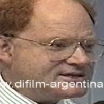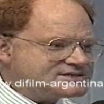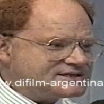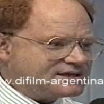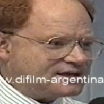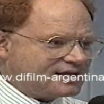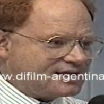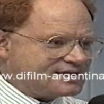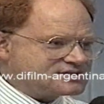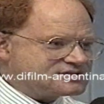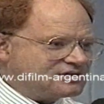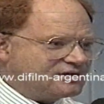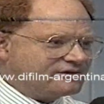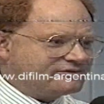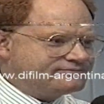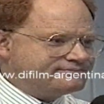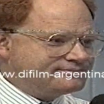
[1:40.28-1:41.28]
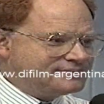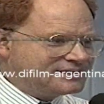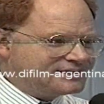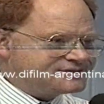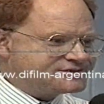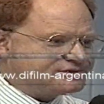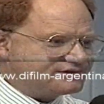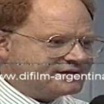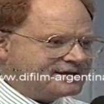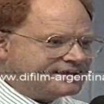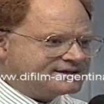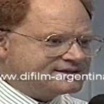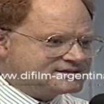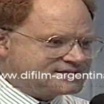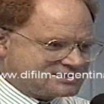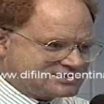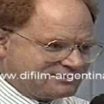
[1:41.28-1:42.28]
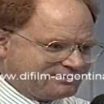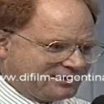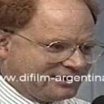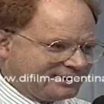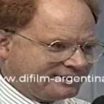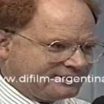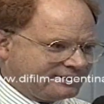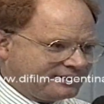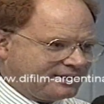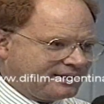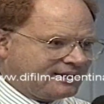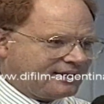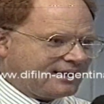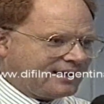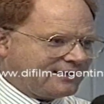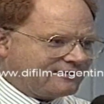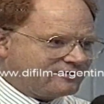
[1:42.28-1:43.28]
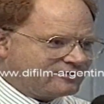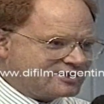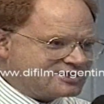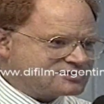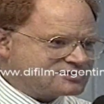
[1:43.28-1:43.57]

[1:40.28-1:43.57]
it's a case of military discipline, and